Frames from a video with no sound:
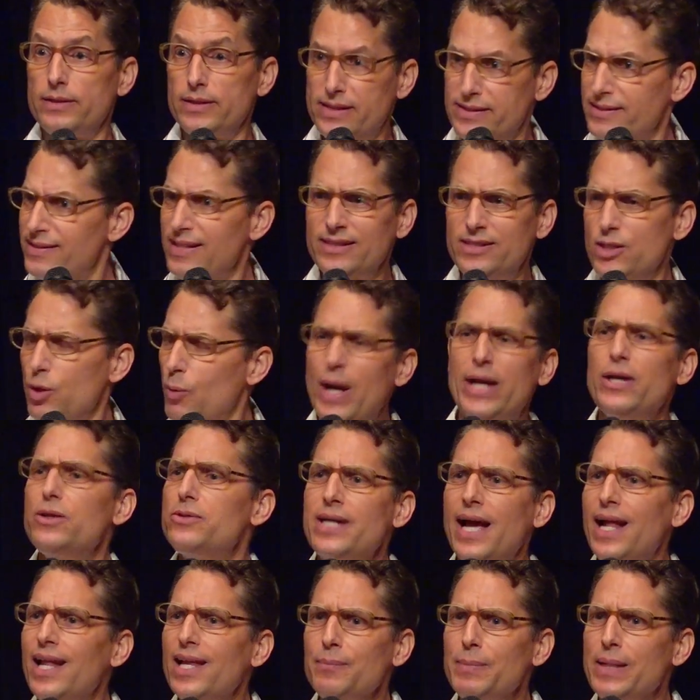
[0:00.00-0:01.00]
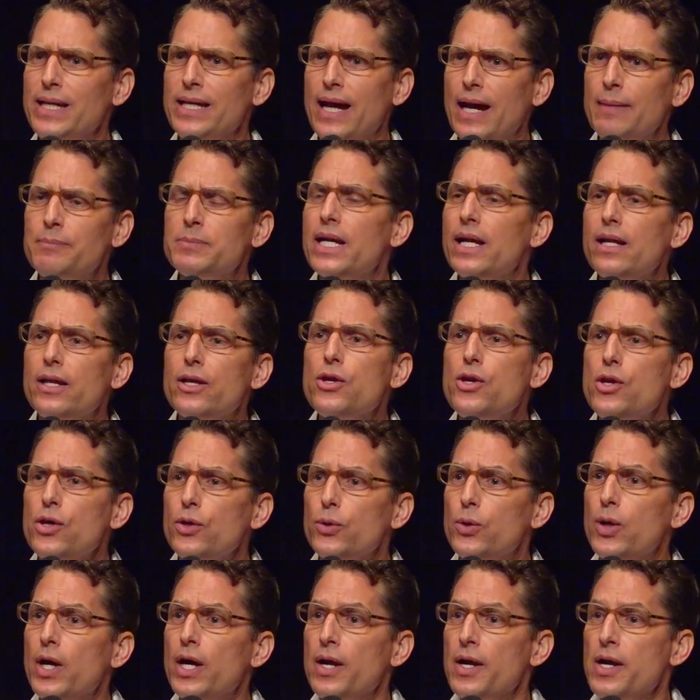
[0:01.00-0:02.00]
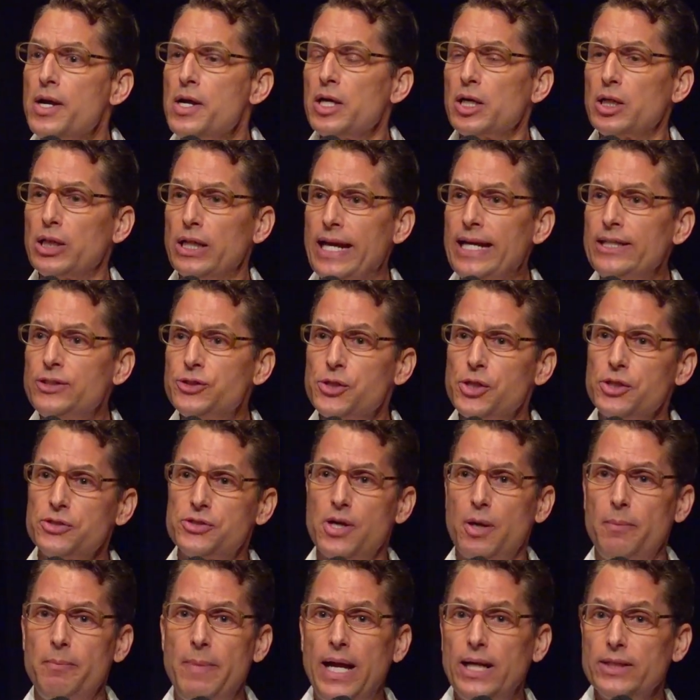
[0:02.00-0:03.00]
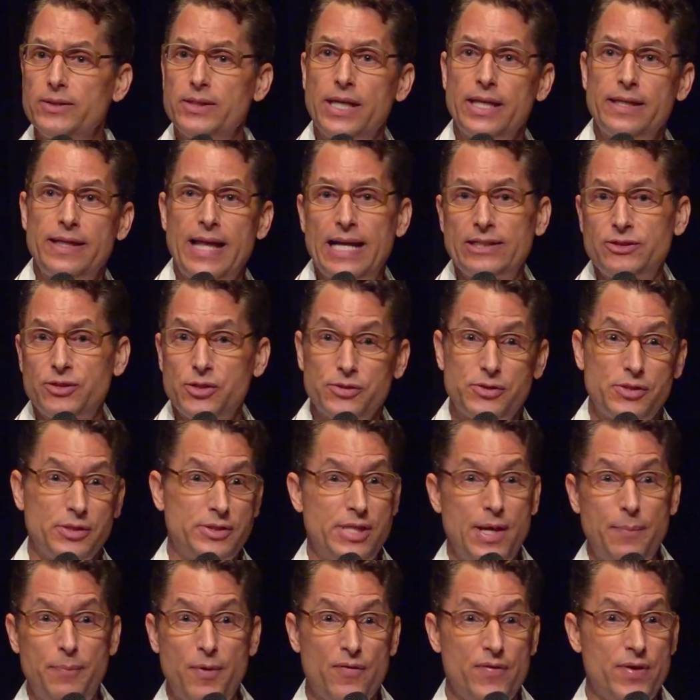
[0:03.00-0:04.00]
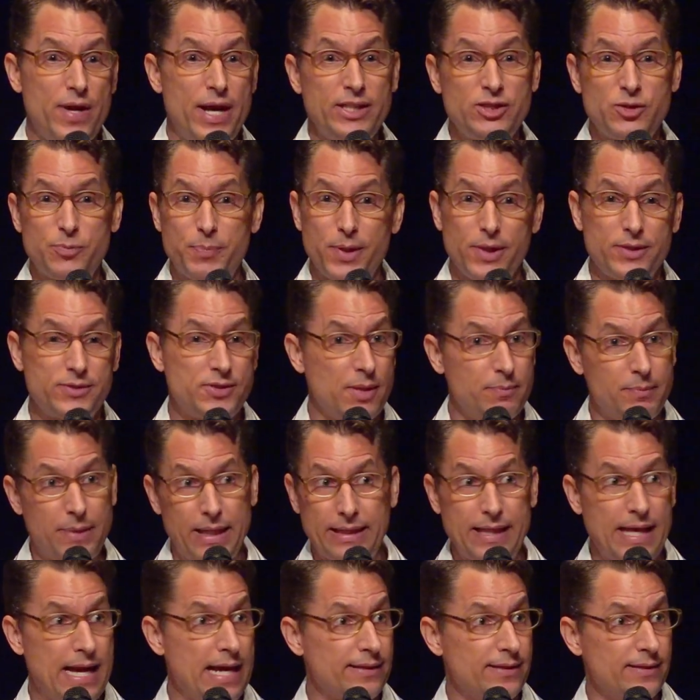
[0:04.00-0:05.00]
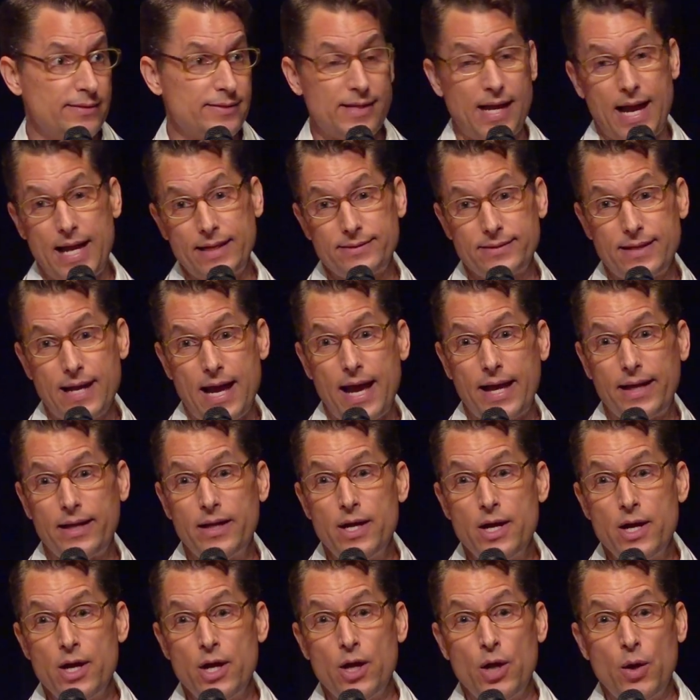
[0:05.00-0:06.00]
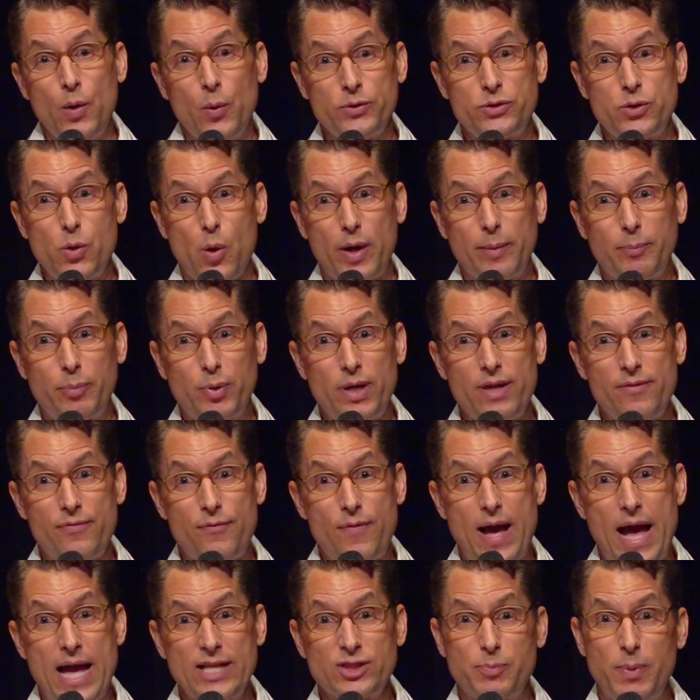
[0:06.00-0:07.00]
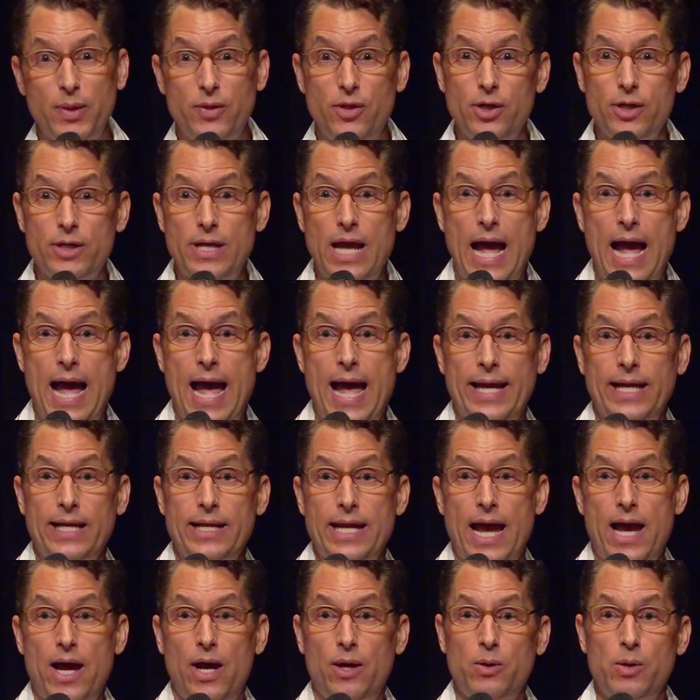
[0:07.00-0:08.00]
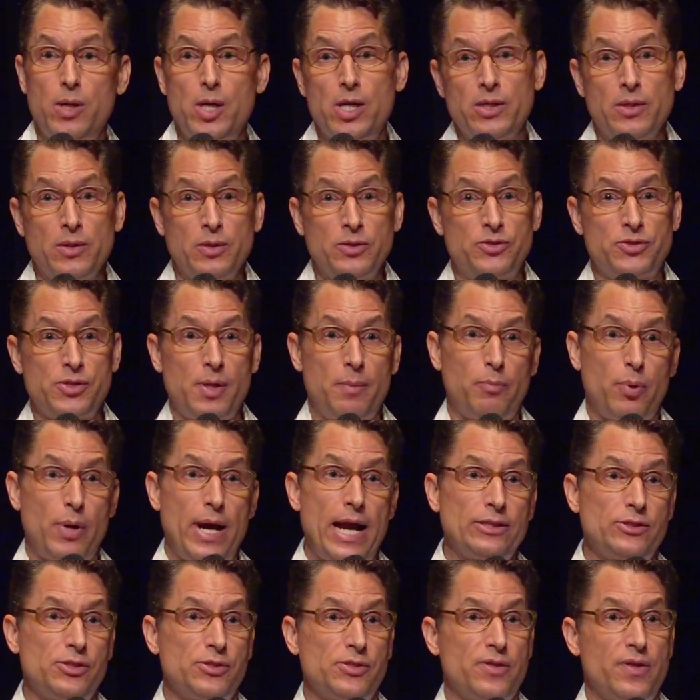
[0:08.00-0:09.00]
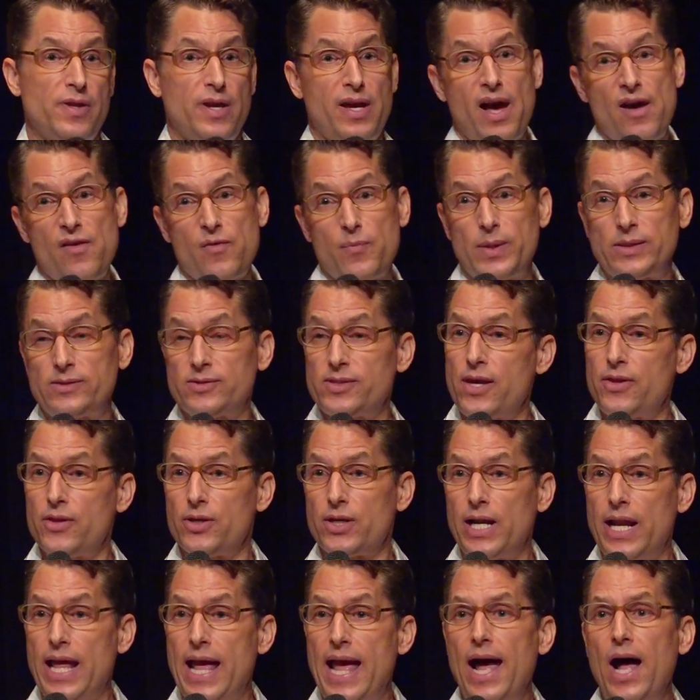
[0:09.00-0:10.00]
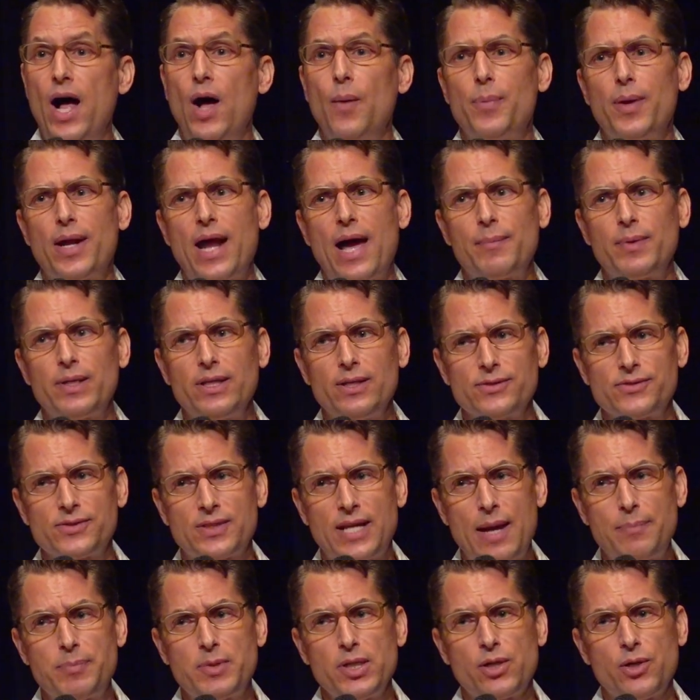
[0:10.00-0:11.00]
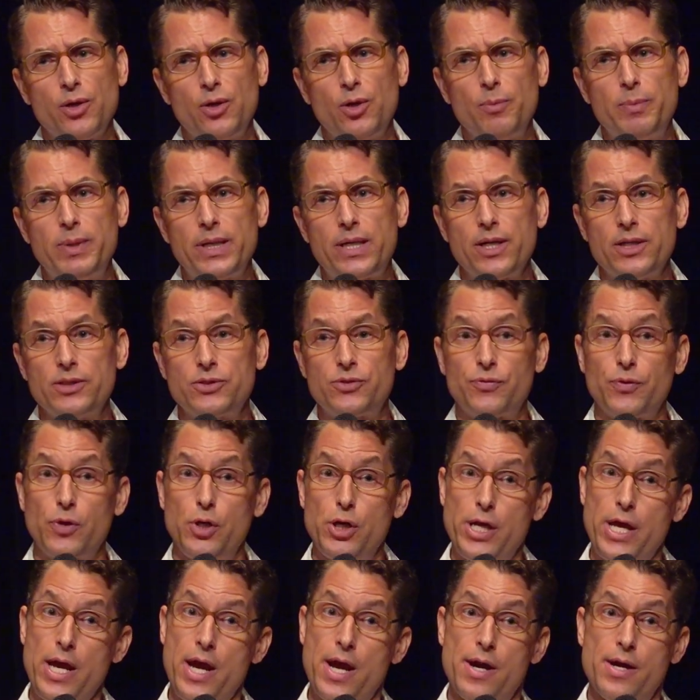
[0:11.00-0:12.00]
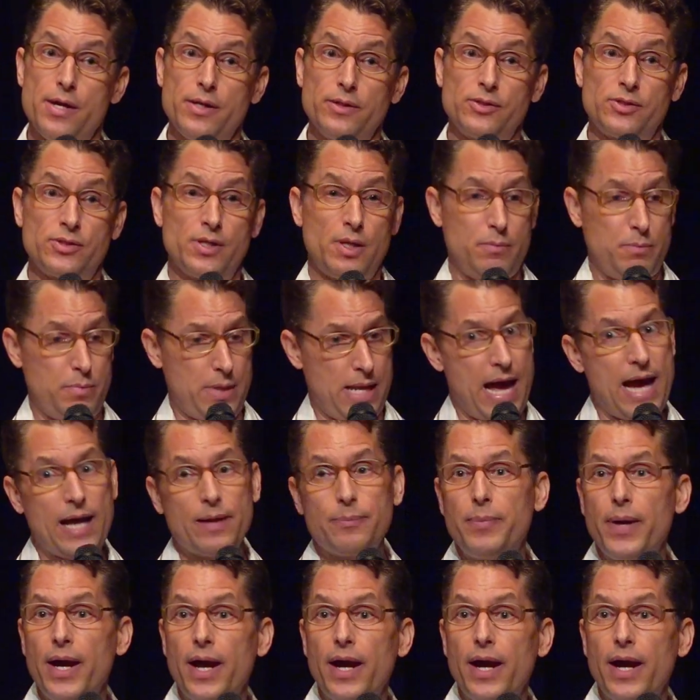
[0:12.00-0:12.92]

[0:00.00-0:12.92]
Extincting? Why are you telling me? I'm telling you. Glaciers are melting. That's just the tip of an iceberg, something like that. The science guy was going pretty fast, but they're dying now. Some branches of the government say they're going to help, and I'm a little skeptical because for years, black